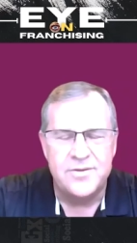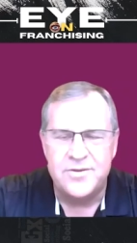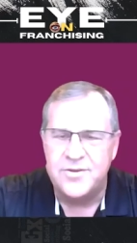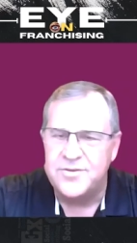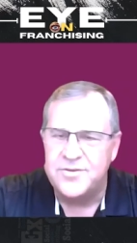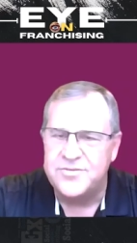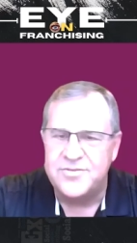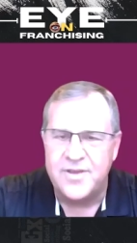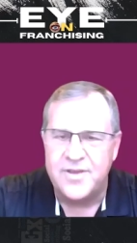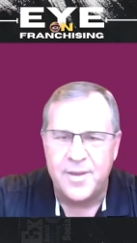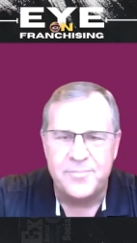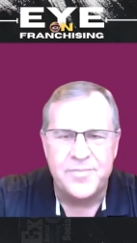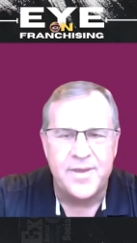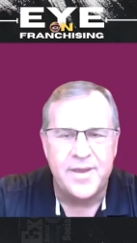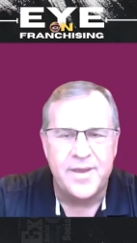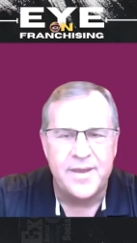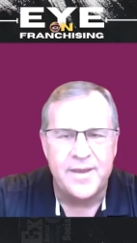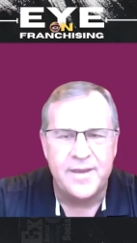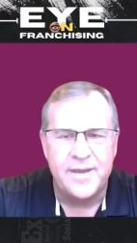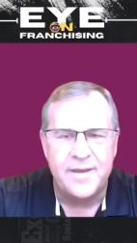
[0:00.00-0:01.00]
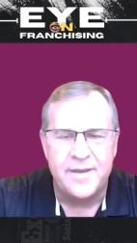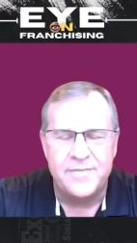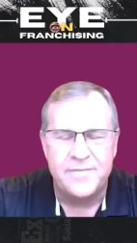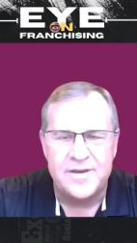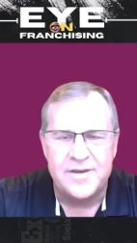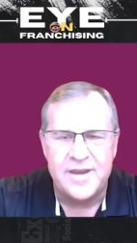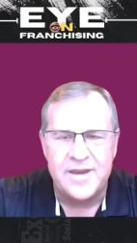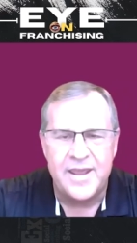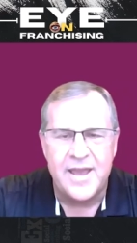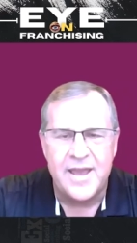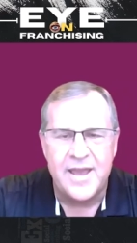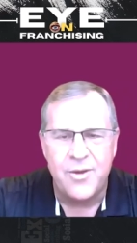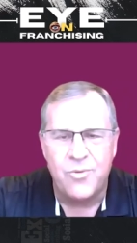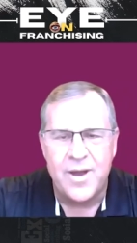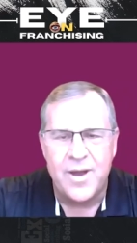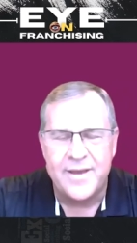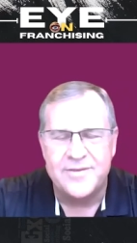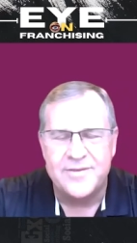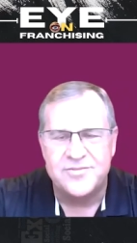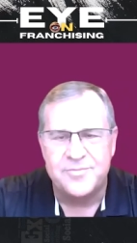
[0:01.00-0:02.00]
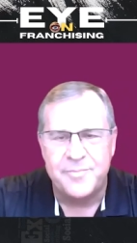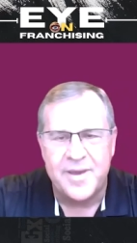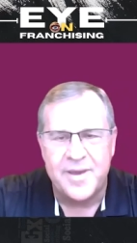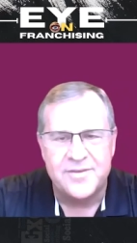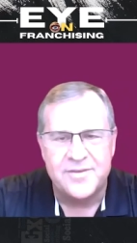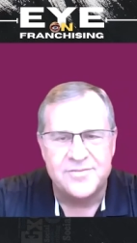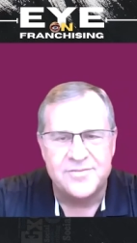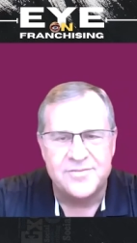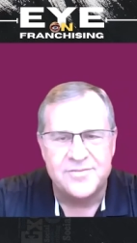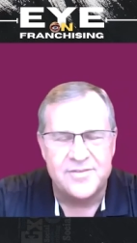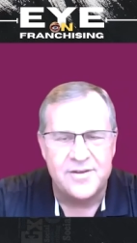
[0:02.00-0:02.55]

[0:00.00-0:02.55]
do something in the D I Y space